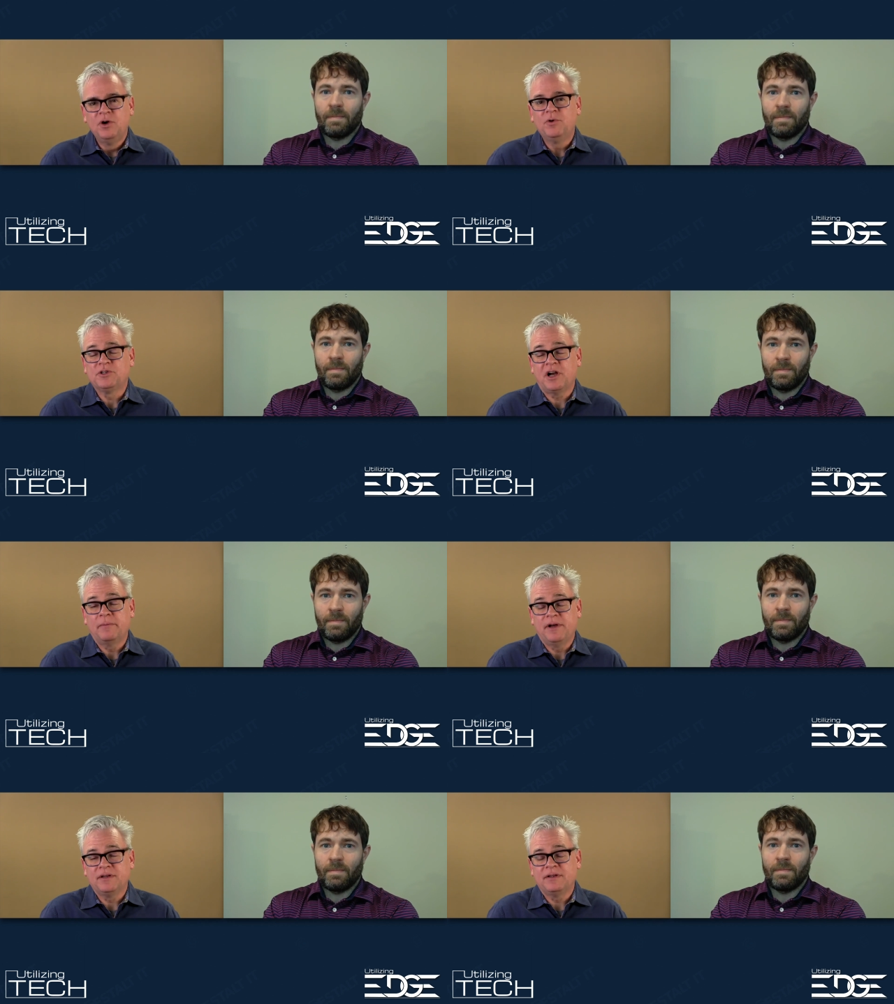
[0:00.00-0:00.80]
Speaker 1: We are talking
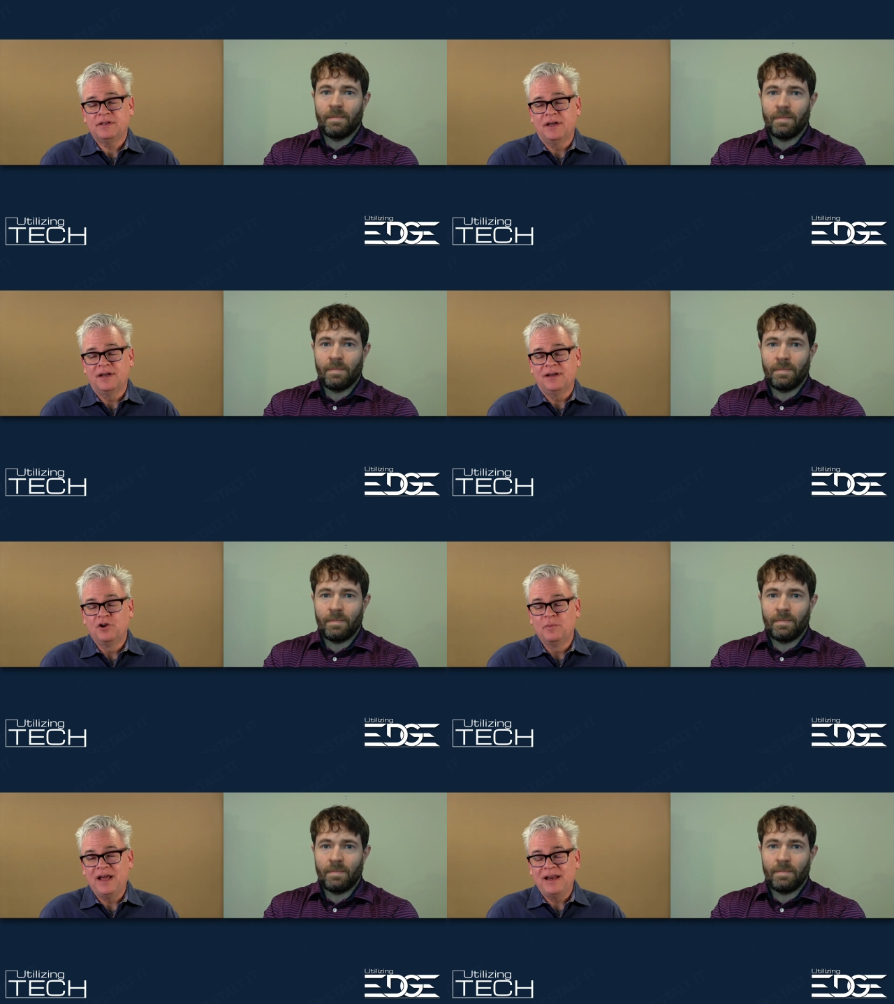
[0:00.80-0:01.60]
about uh,
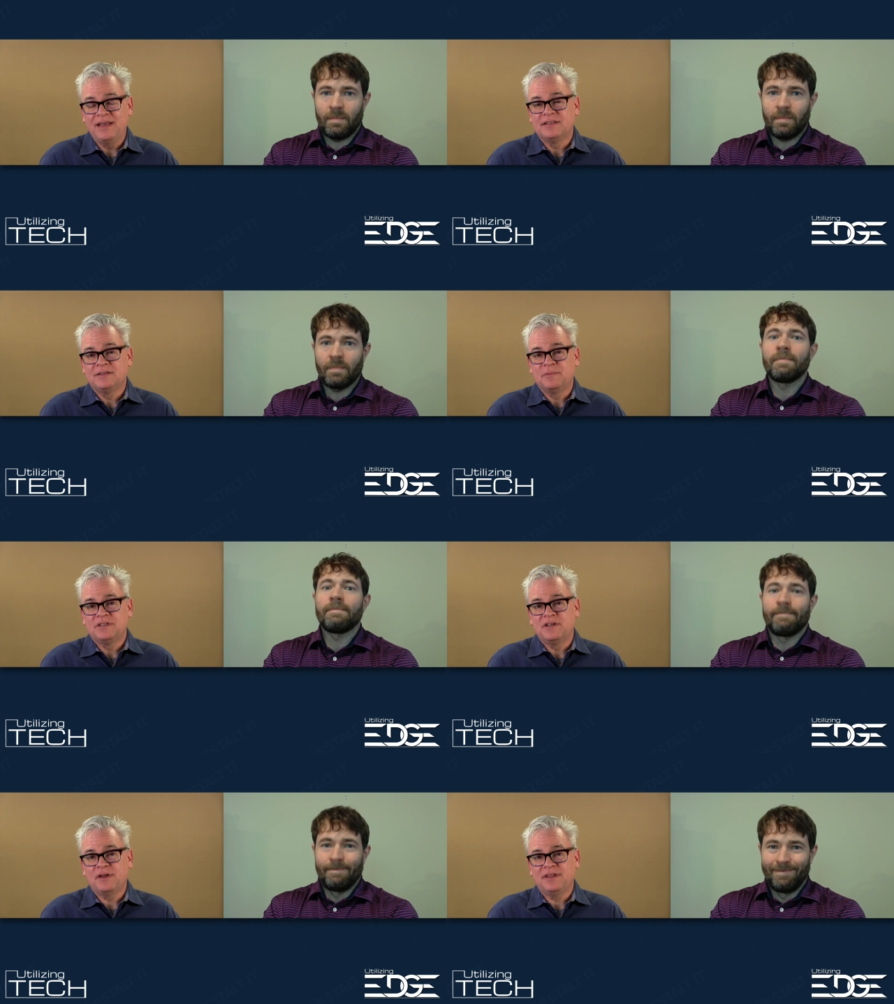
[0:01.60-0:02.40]
Kubernetes
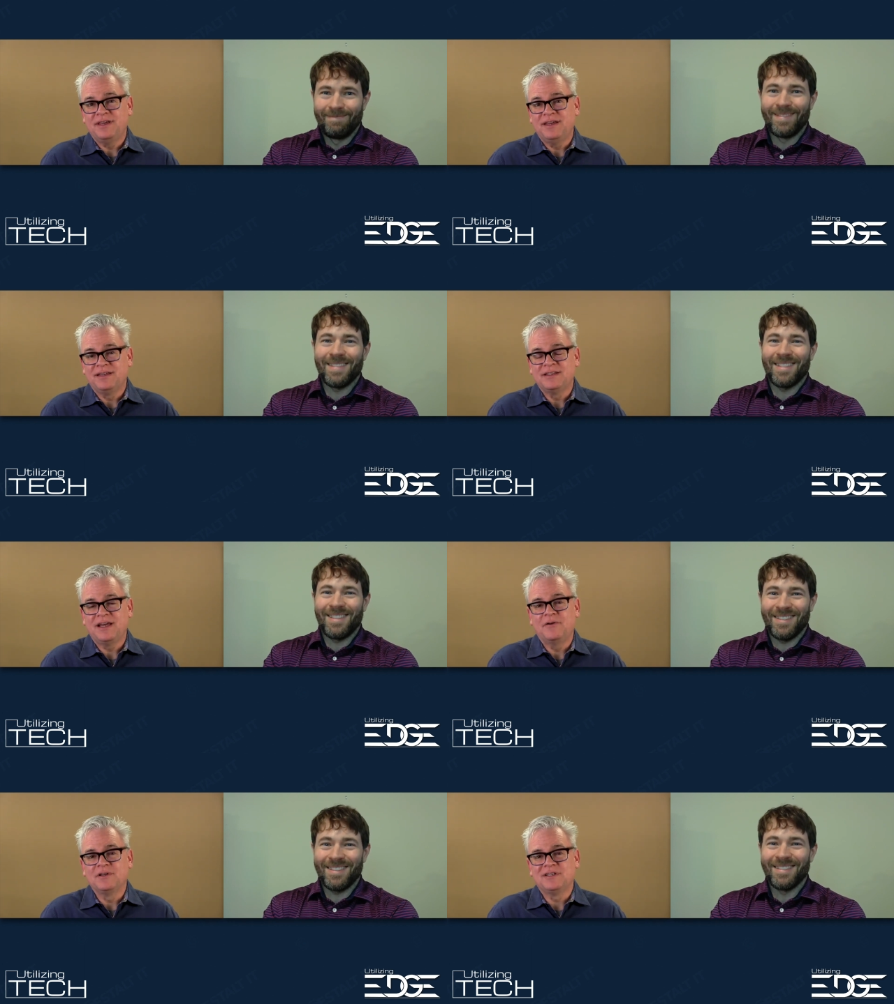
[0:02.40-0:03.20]
specifically and
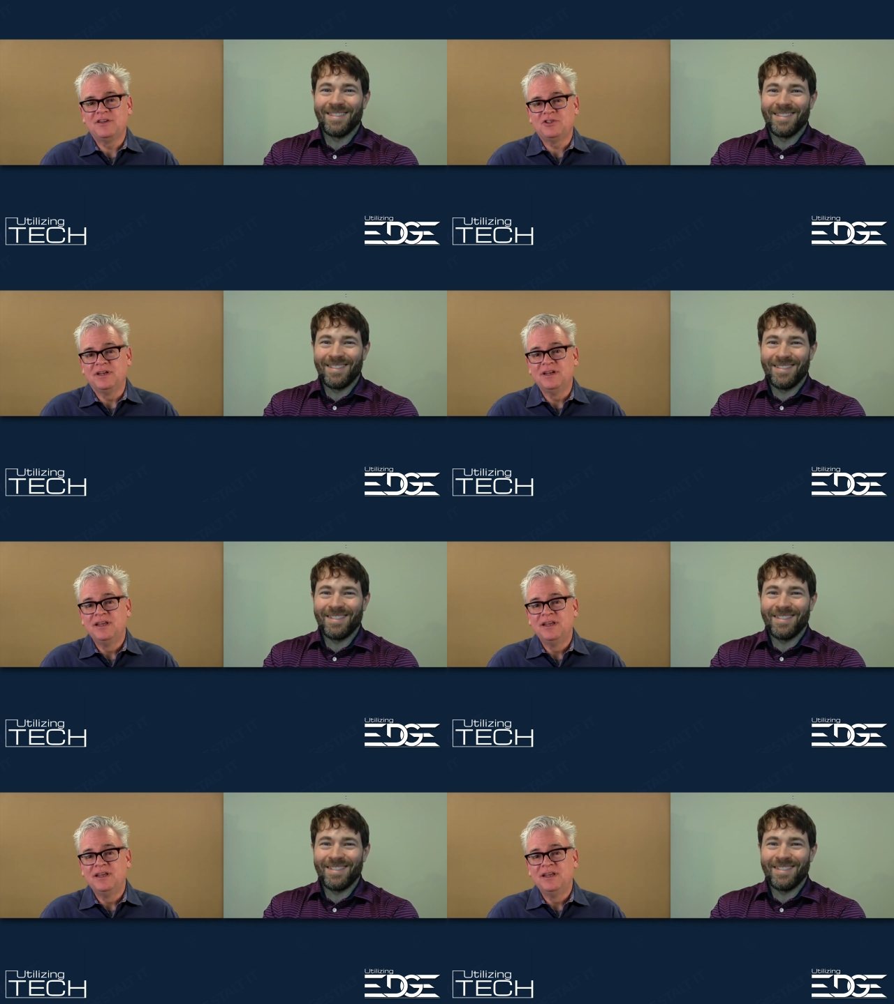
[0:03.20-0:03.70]
containerization.